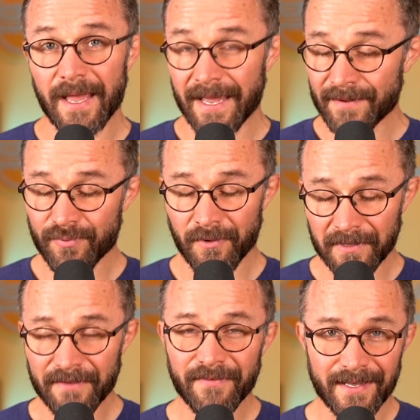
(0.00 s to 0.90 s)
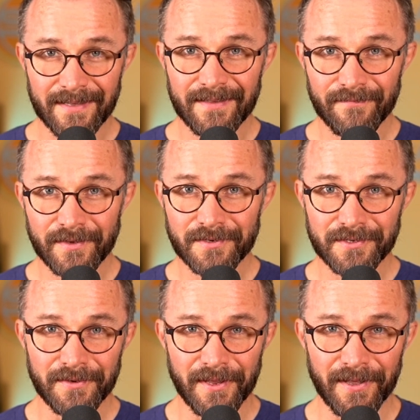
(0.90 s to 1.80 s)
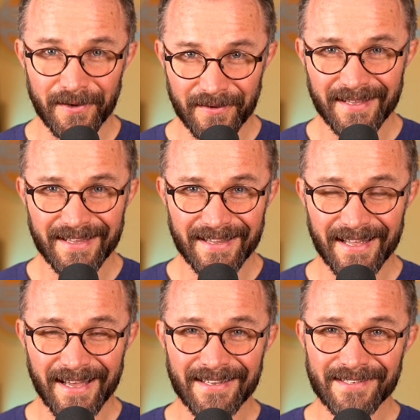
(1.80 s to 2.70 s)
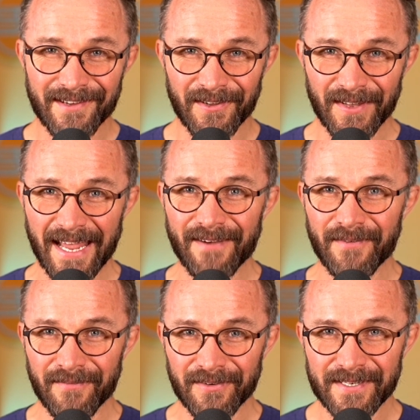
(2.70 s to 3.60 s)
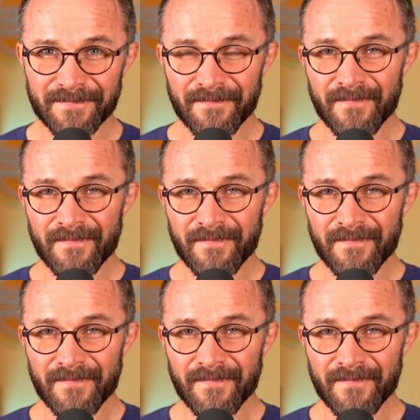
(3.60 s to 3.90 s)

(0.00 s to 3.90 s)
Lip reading: and prolific venture studio that is called 8 Rivers.